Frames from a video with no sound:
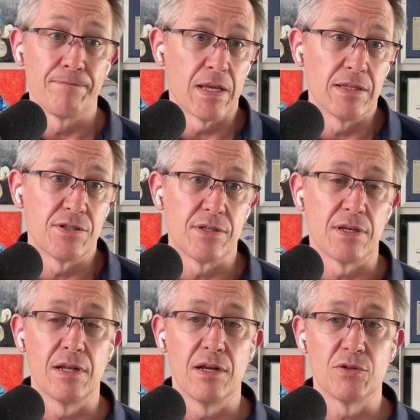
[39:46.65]
It's,
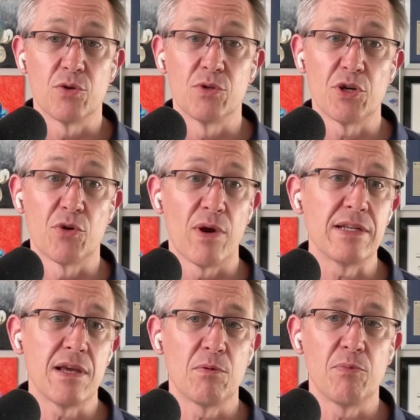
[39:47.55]
so it's a great
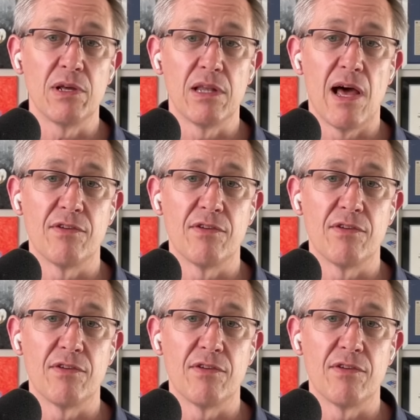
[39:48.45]
time to be alive